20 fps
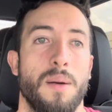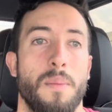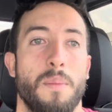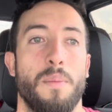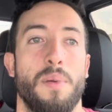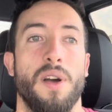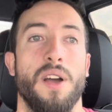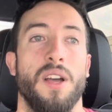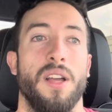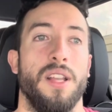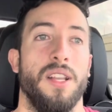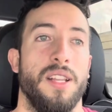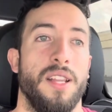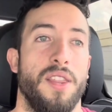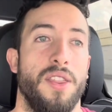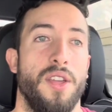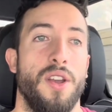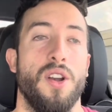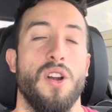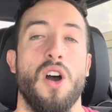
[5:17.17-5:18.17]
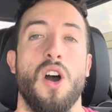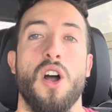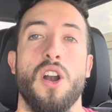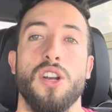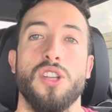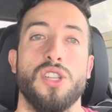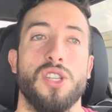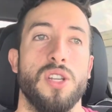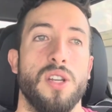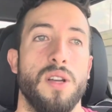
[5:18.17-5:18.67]
But there are
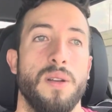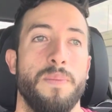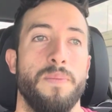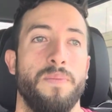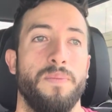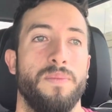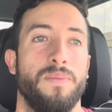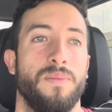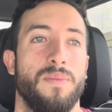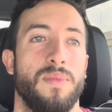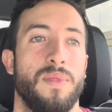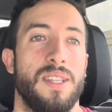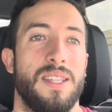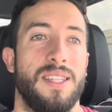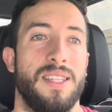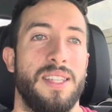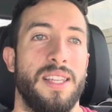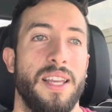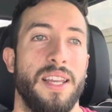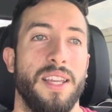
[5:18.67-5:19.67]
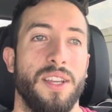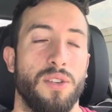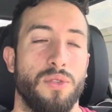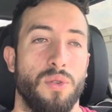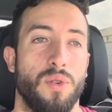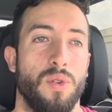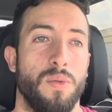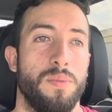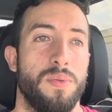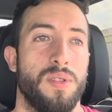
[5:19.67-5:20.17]
some city
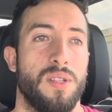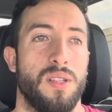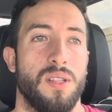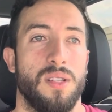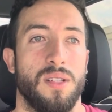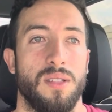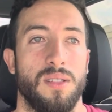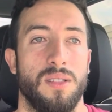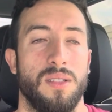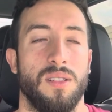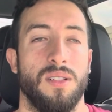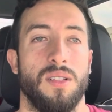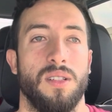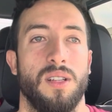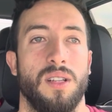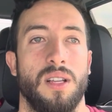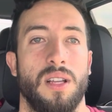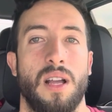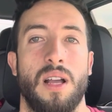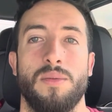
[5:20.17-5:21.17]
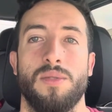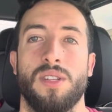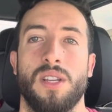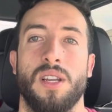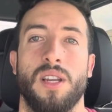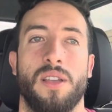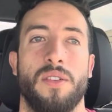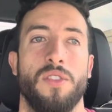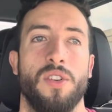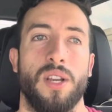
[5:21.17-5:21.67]
groups. I'm just going
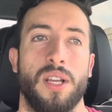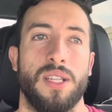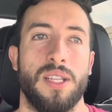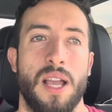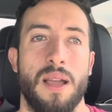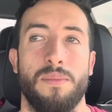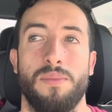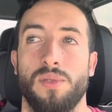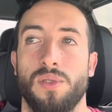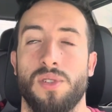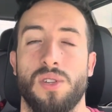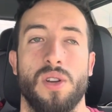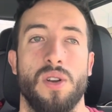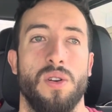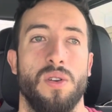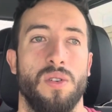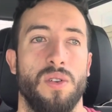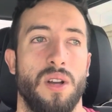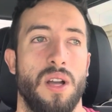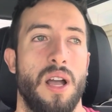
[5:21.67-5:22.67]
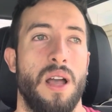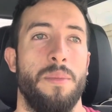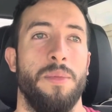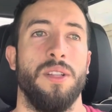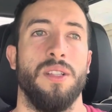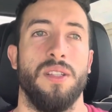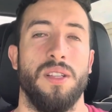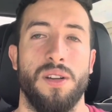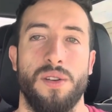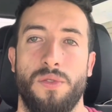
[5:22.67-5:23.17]
to give an example. So I'm
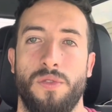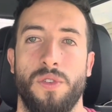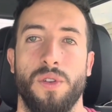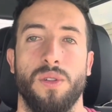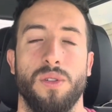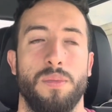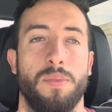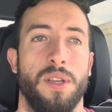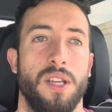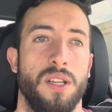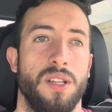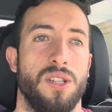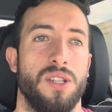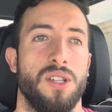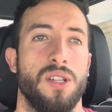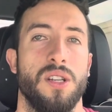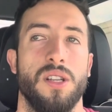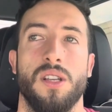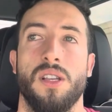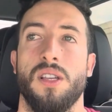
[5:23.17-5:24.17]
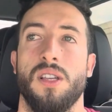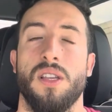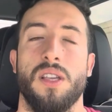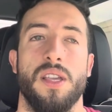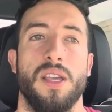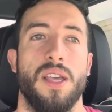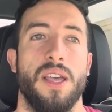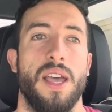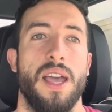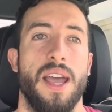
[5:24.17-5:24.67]
in Deerfield Beach,
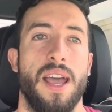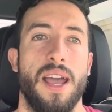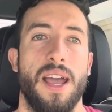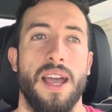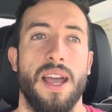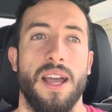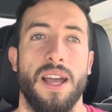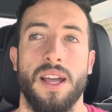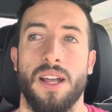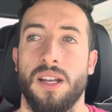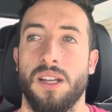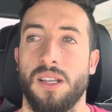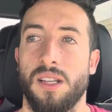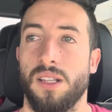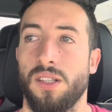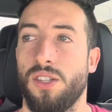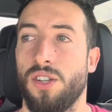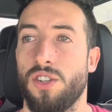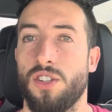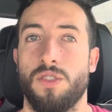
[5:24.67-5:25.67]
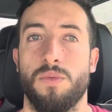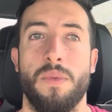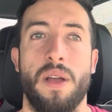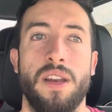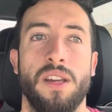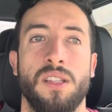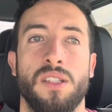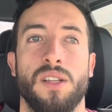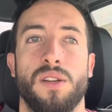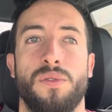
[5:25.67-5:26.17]
and there's
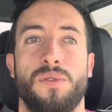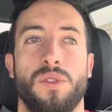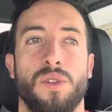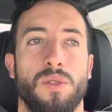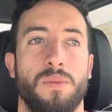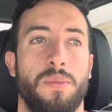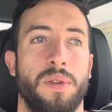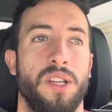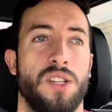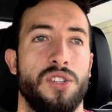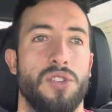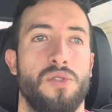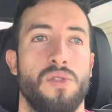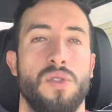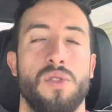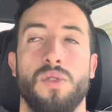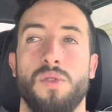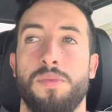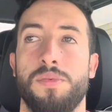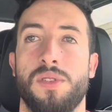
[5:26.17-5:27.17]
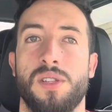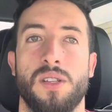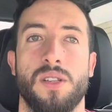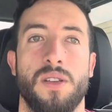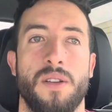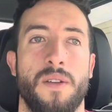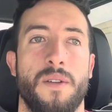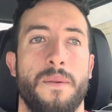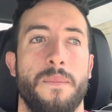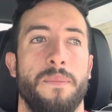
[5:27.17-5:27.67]
many Deerfield Beach groups
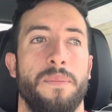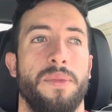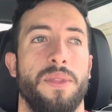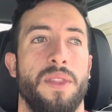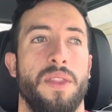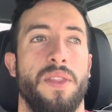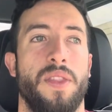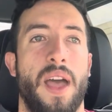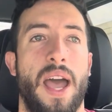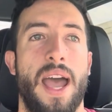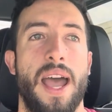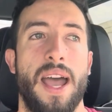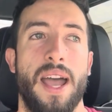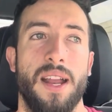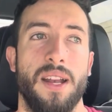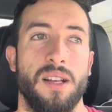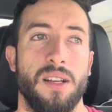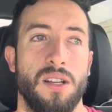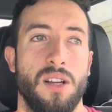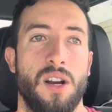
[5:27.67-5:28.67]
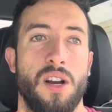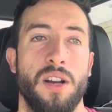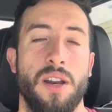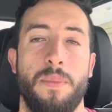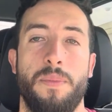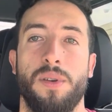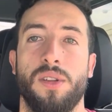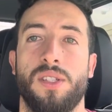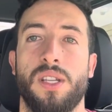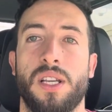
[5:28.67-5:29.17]
that on a
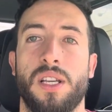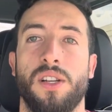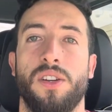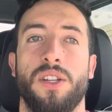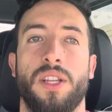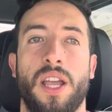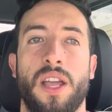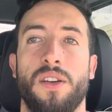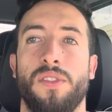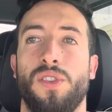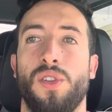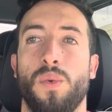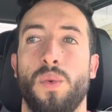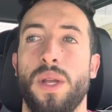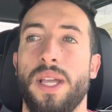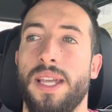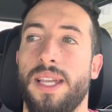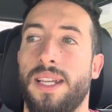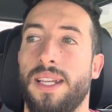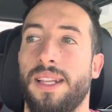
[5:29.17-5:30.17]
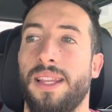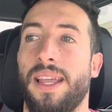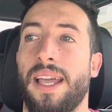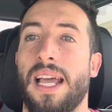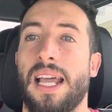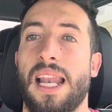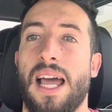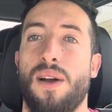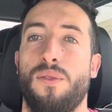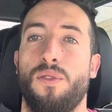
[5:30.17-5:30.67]
particular day of the week, they
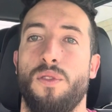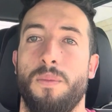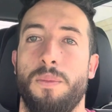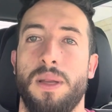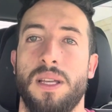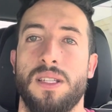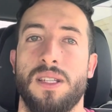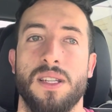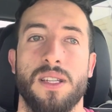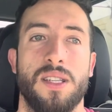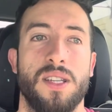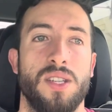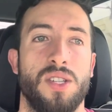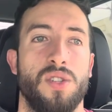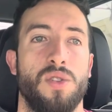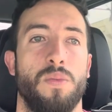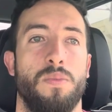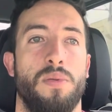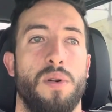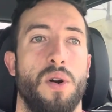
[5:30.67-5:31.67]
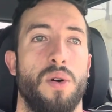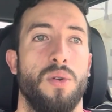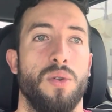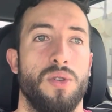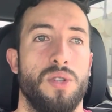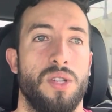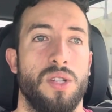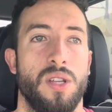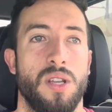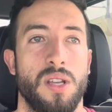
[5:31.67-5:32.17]
allow for businesses to
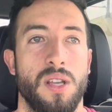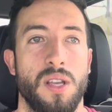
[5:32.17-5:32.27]
post